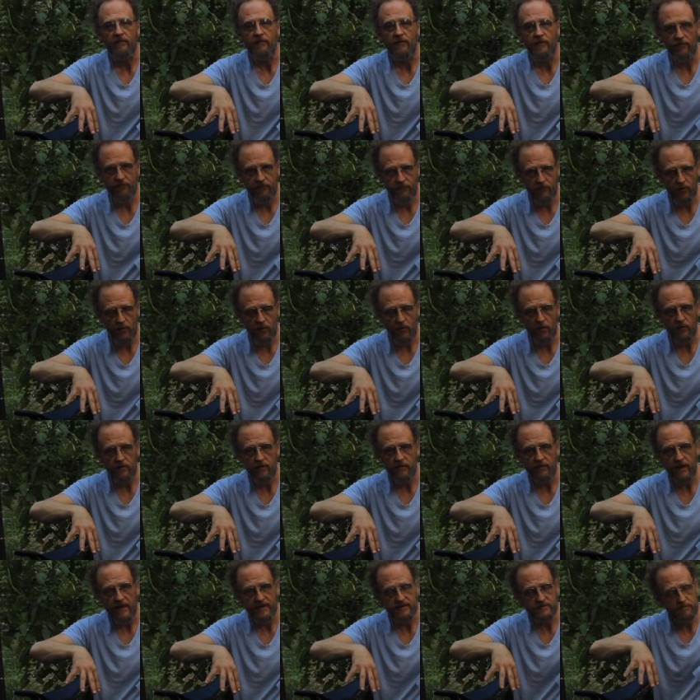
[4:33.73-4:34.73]
the food
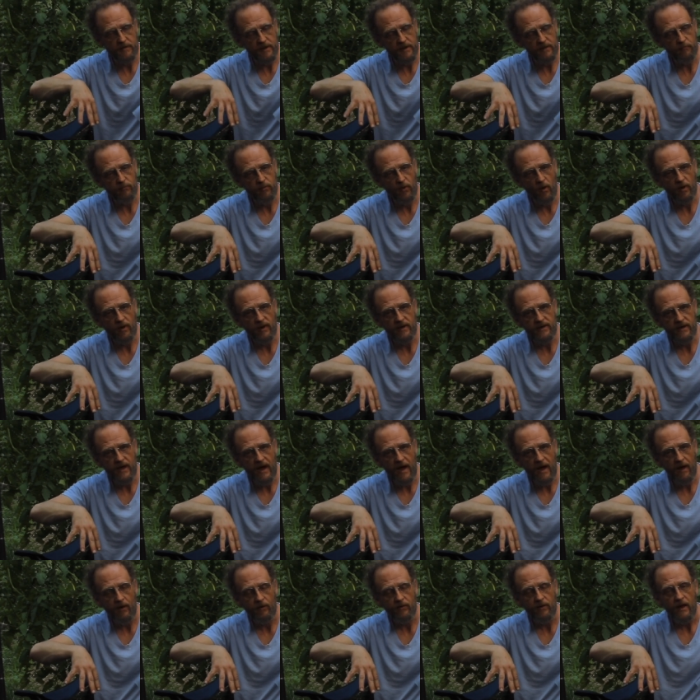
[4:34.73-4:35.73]
that's being broken
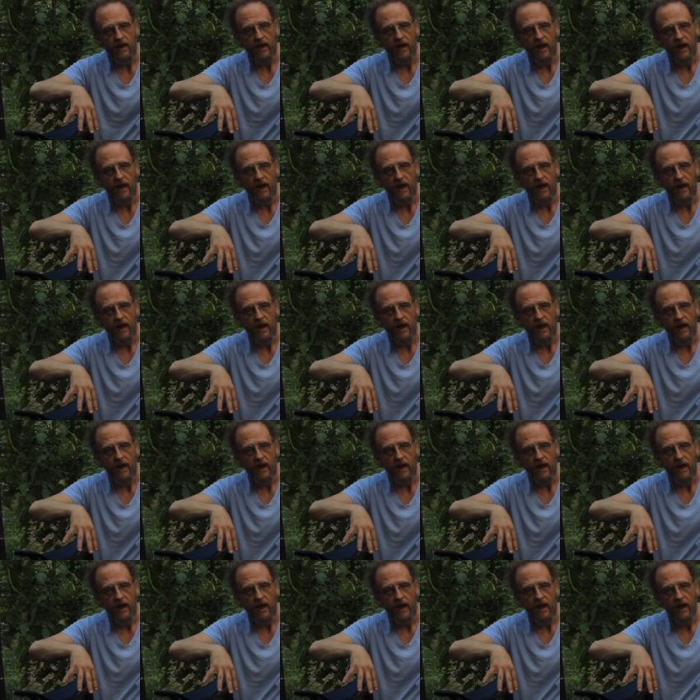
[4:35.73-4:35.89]
down,